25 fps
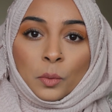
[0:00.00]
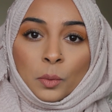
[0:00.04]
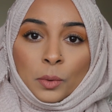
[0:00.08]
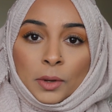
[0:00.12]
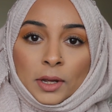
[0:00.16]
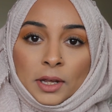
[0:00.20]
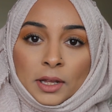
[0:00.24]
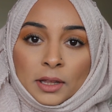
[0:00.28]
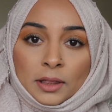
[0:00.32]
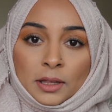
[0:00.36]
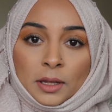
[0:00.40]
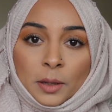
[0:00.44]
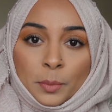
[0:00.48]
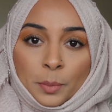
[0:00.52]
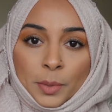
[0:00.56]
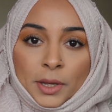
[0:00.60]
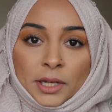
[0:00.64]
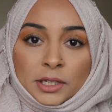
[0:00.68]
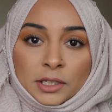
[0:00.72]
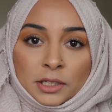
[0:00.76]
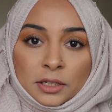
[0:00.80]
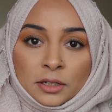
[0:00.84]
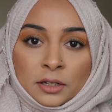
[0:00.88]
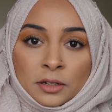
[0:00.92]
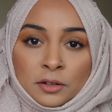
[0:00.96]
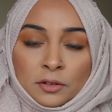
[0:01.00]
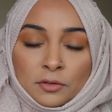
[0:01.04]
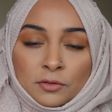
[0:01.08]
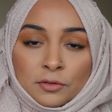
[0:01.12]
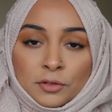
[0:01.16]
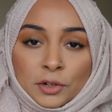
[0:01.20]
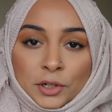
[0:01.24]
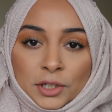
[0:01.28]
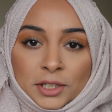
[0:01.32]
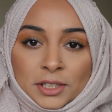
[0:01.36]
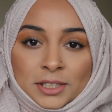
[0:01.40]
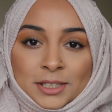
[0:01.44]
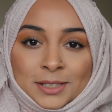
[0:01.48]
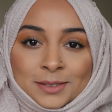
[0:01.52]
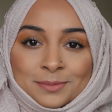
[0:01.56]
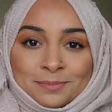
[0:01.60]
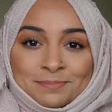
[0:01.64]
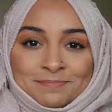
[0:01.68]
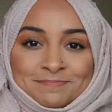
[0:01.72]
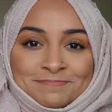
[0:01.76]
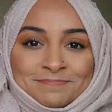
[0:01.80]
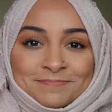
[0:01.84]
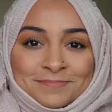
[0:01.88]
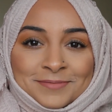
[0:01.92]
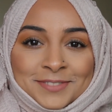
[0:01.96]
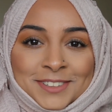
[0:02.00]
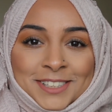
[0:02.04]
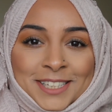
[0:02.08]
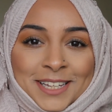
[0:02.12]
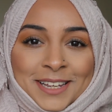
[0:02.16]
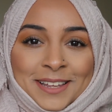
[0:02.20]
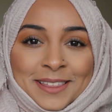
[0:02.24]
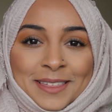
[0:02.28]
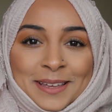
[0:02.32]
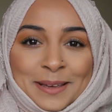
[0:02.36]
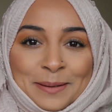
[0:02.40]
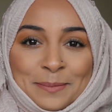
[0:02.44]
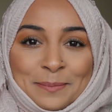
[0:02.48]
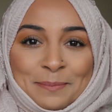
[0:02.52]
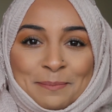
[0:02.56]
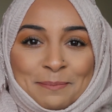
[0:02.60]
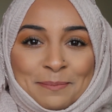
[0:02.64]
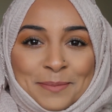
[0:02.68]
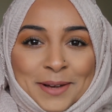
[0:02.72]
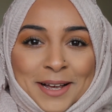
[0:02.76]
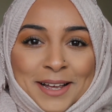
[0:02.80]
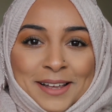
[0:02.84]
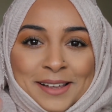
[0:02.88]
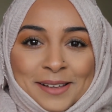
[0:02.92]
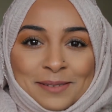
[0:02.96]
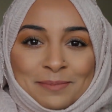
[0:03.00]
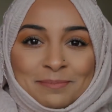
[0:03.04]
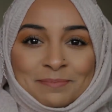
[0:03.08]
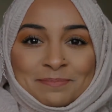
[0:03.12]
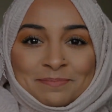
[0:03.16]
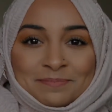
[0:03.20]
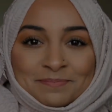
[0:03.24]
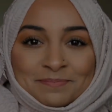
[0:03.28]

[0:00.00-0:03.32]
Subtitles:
with a better voice. See you then. Bye.